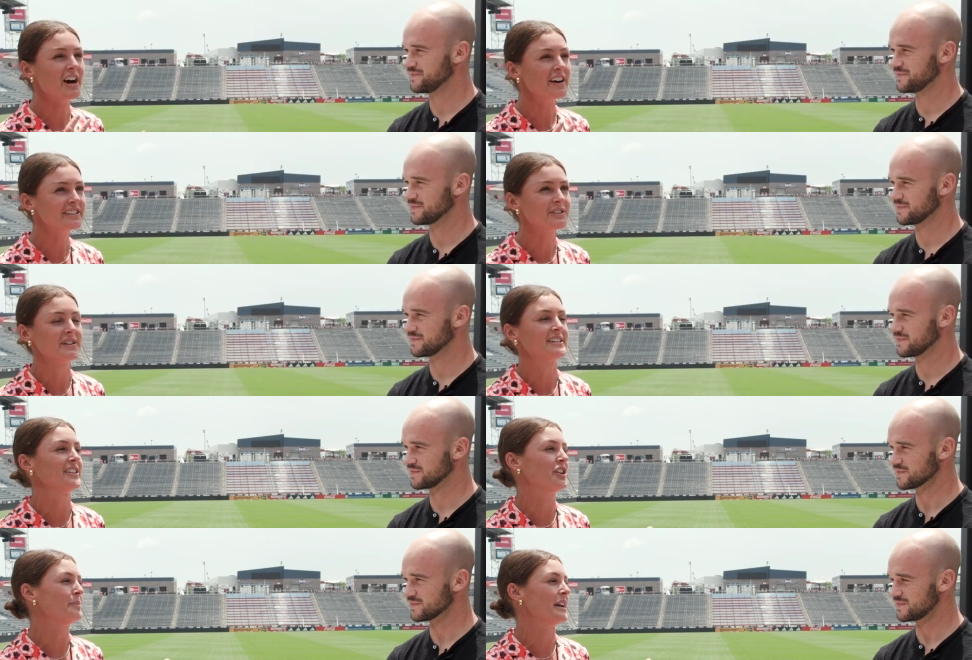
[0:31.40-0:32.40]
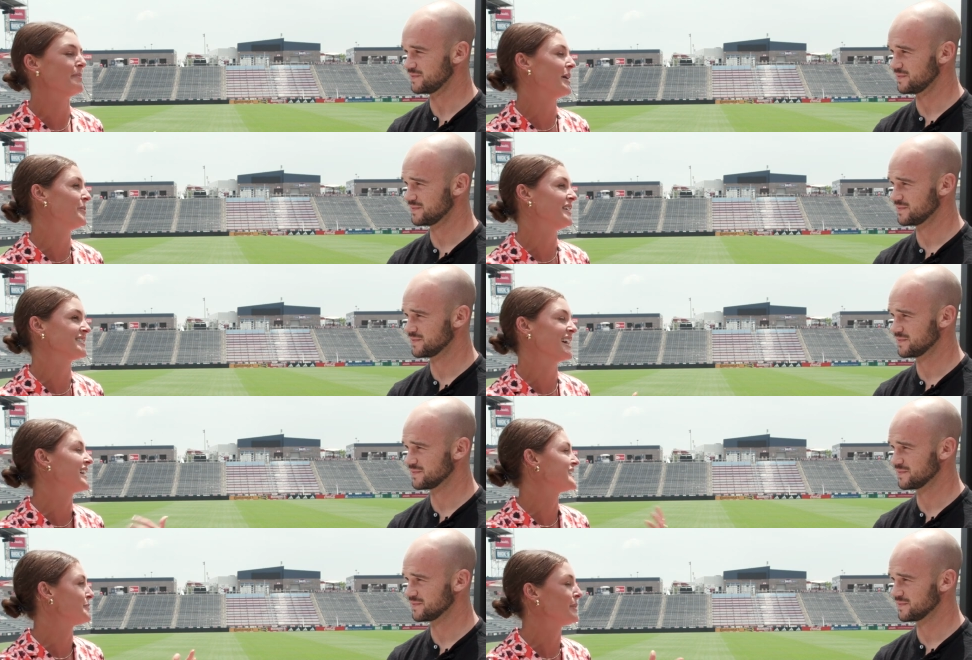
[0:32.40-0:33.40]
Speaker 1: talk to us a little bit about what it's like
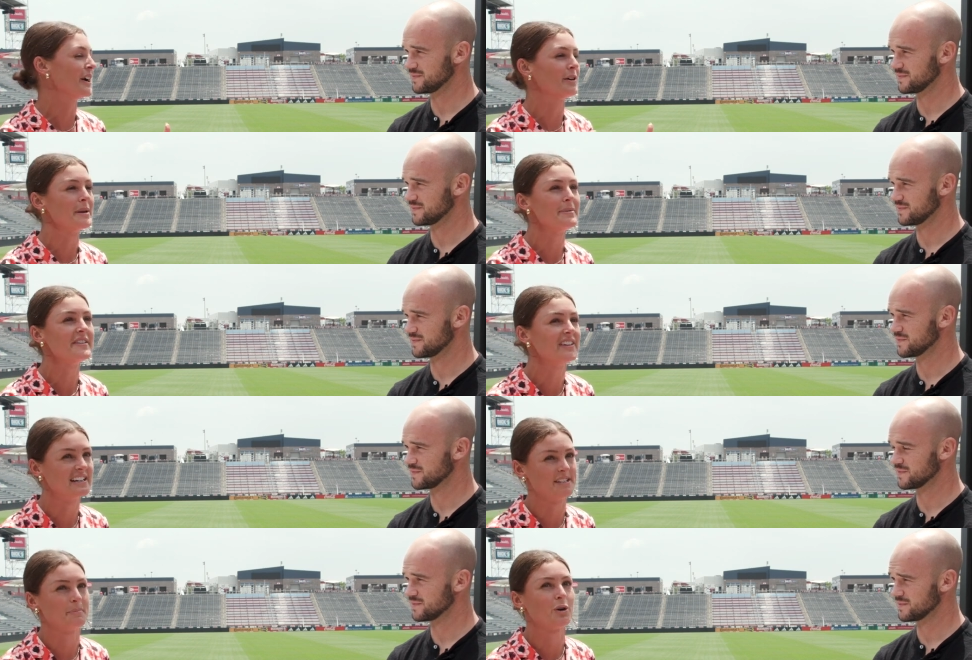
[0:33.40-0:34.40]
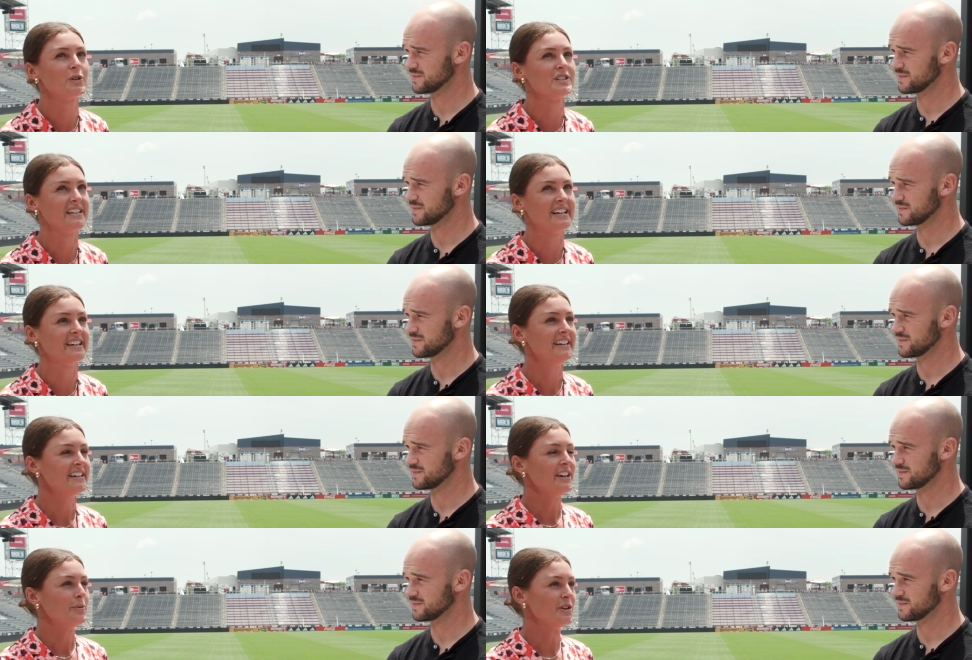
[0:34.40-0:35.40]
as a player, maybe even as a person,
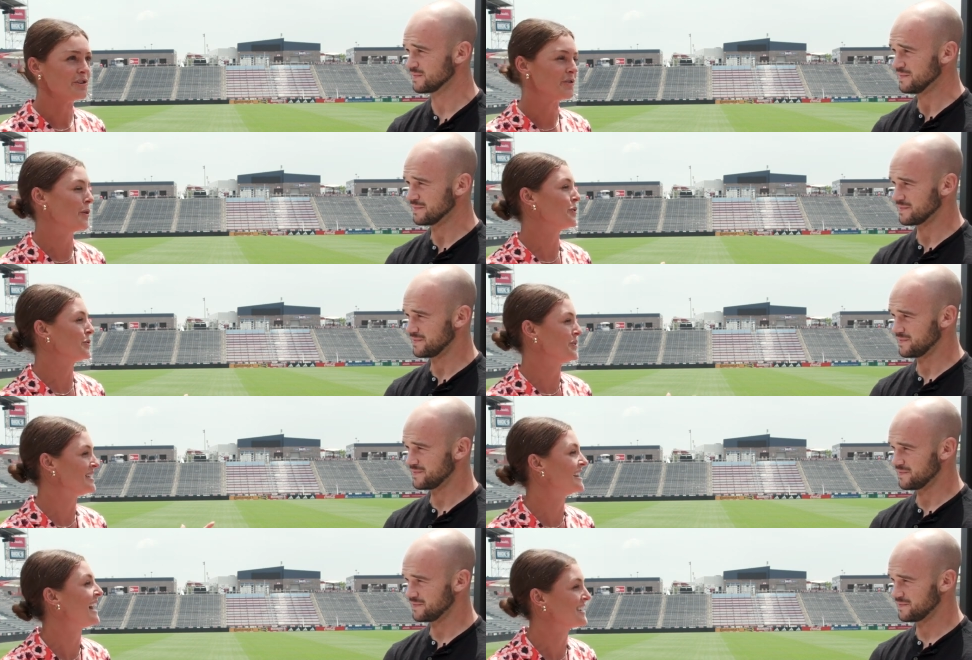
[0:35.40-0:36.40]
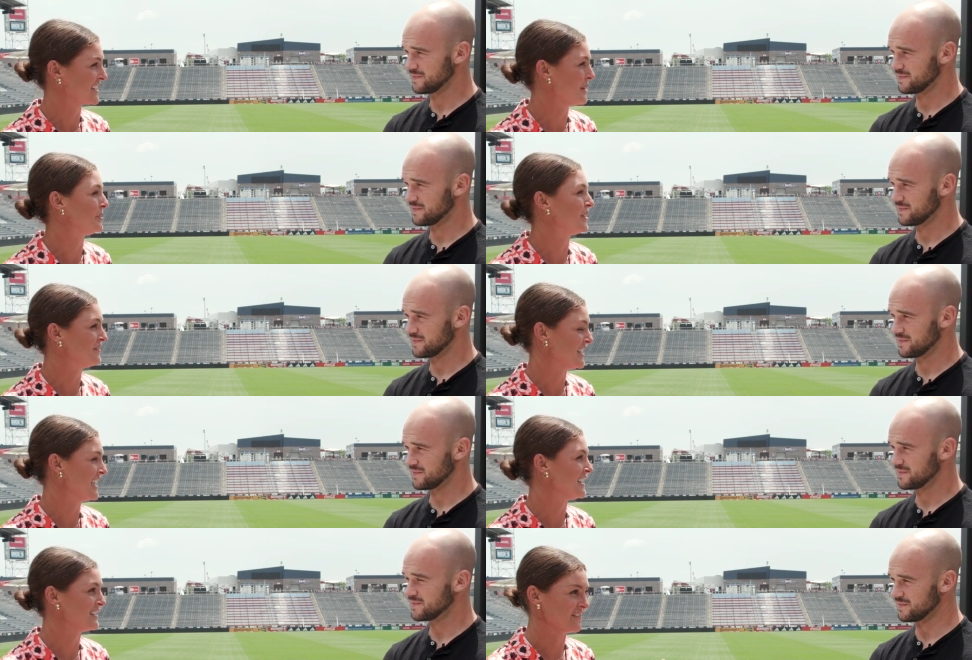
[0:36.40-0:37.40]
when you go through these last couple of
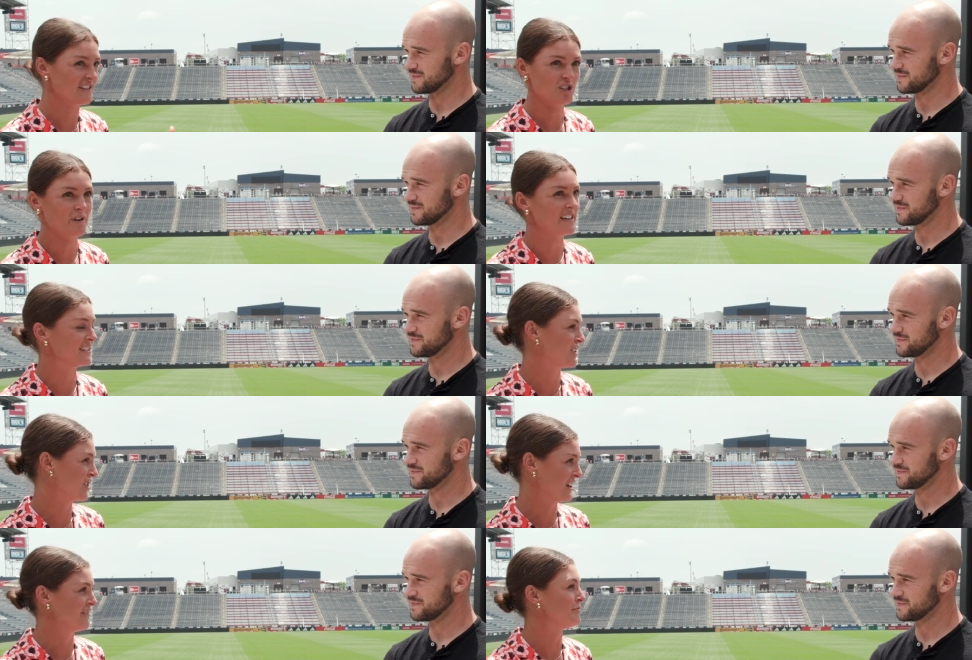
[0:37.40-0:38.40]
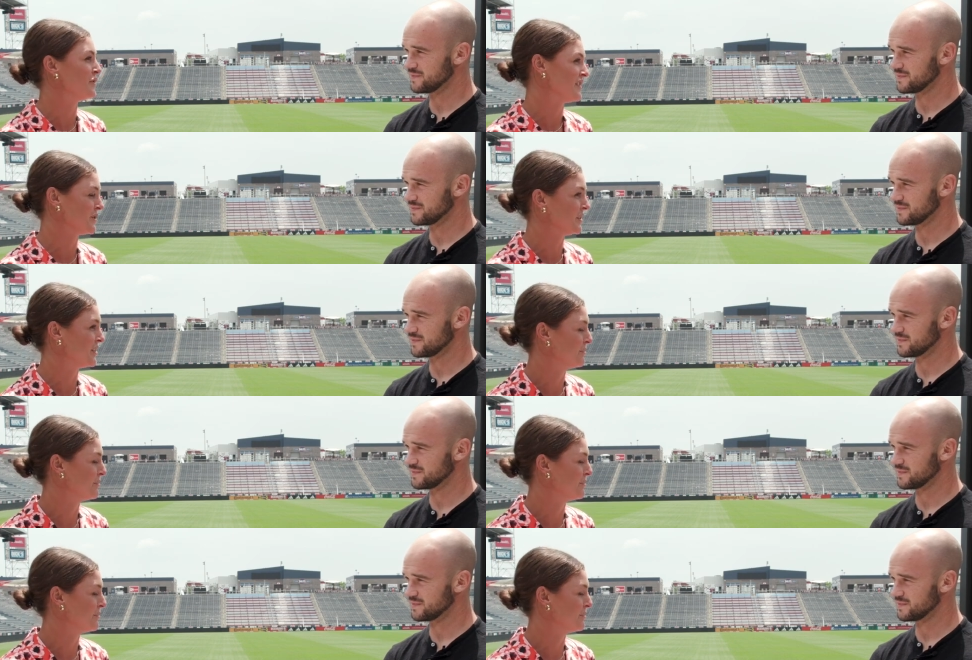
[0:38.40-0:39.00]
days of the transition of moving to a